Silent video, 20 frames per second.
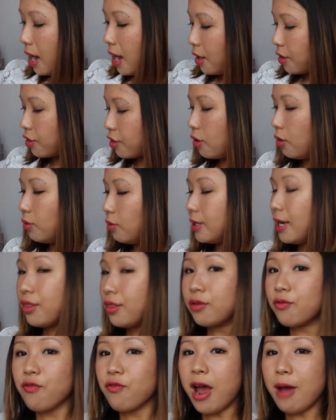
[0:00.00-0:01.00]
So So that's
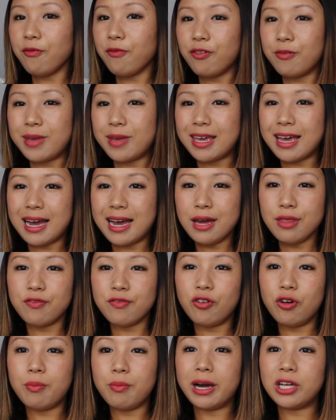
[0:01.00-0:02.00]
a wrap for me, guys,
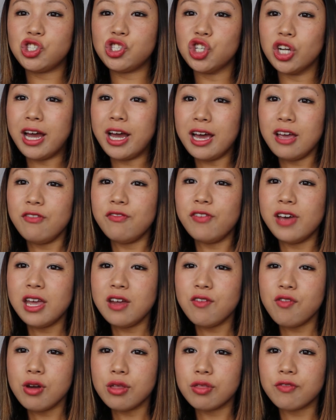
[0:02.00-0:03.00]
for my July
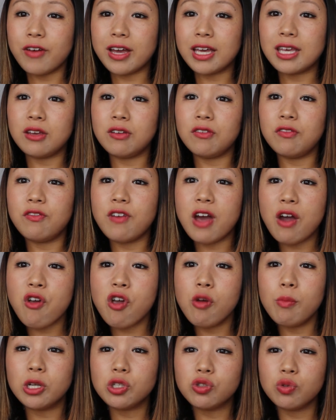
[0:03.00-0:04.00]
favourites. Thank you
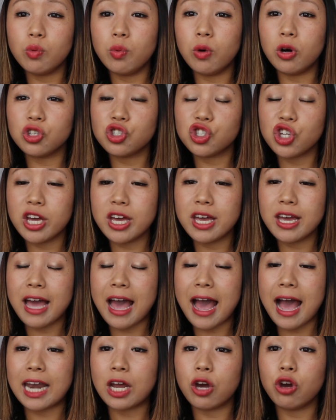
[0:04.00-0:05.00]
very much for watching,
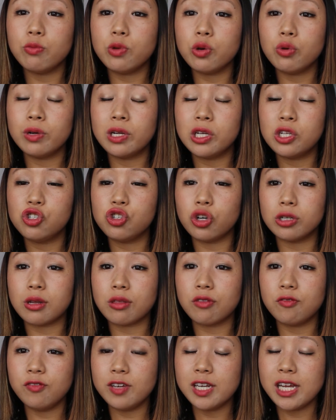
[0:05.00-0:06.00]
and I hope you all enjoyed
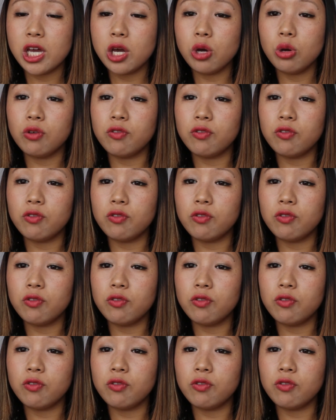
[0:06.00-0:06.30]
this video.